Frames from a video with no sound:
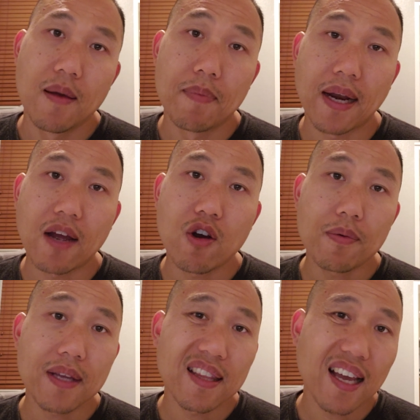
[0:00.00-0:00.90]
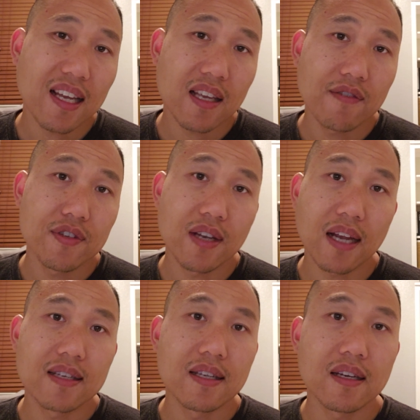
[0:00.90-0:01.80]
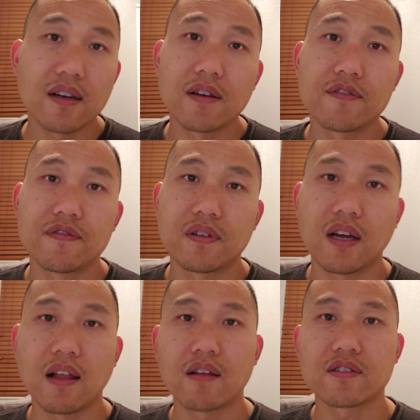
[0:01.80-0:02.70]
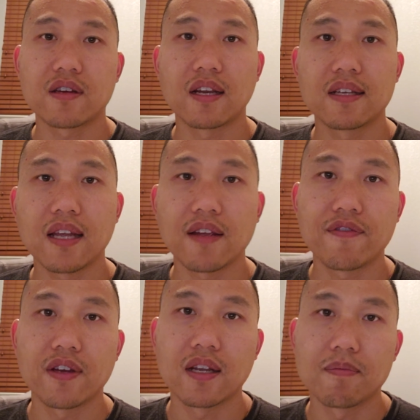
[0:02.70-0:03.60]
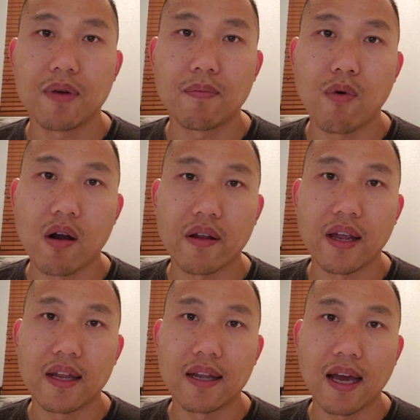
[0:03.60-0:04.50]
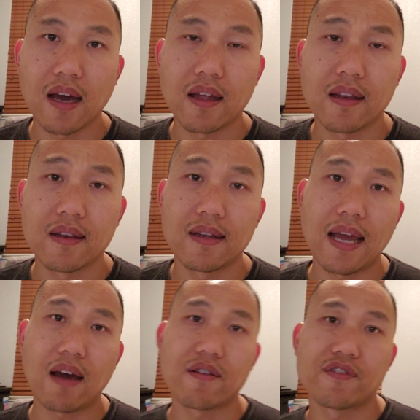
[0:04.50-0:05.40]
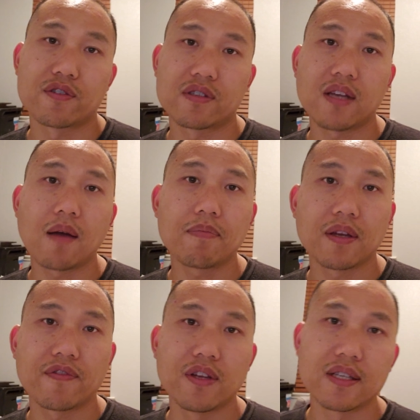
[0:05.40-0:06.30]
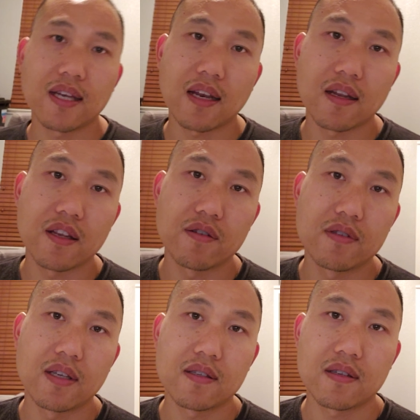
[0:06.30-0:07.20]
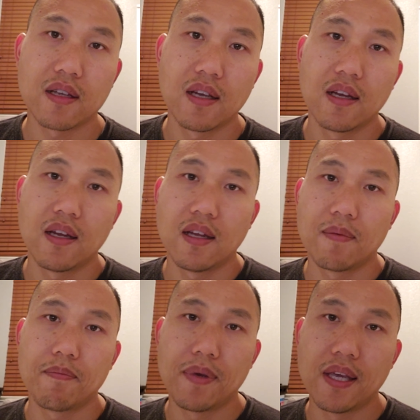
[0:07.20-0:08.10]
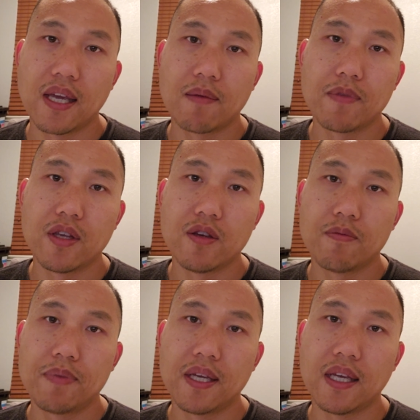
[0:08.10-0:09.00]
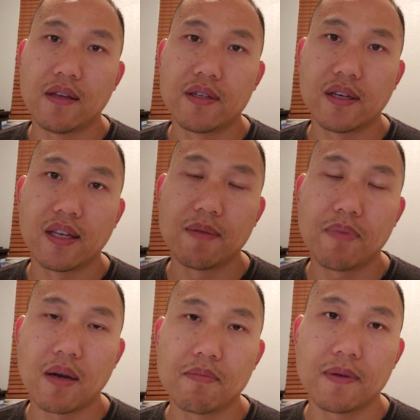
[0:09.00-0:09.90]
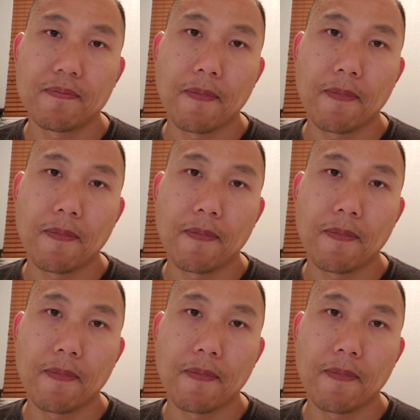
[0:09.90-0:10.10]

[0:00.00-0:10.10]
But I hope that that gives you an idea of how long it's going to take for you to pump water in and out of your sump if you decide to use this P M U P utility pump.